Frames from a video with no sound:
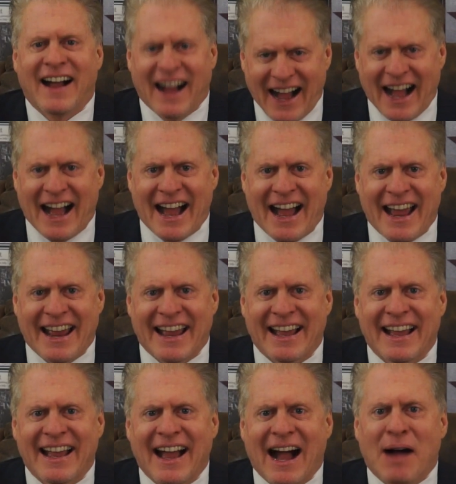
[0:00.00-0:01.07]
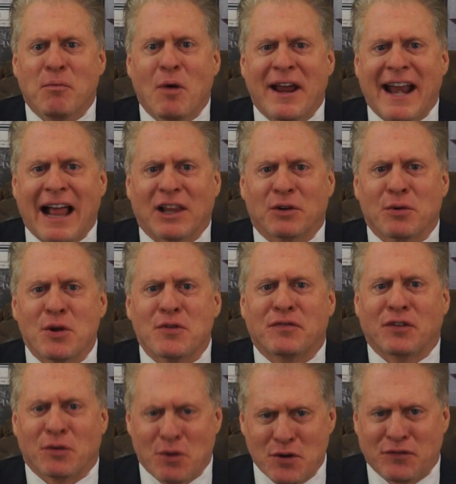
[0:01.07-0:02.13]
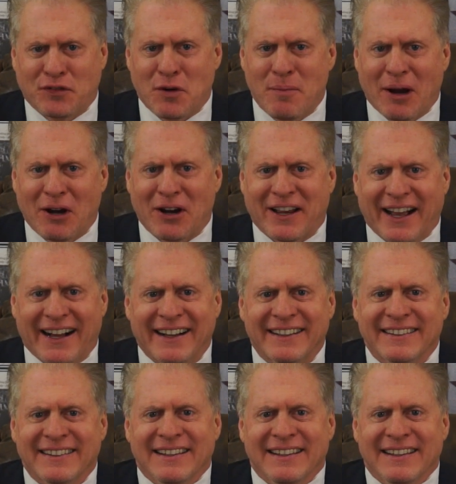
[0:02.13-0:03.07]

Hi, I'm Wayne Allyn Root for Root for America.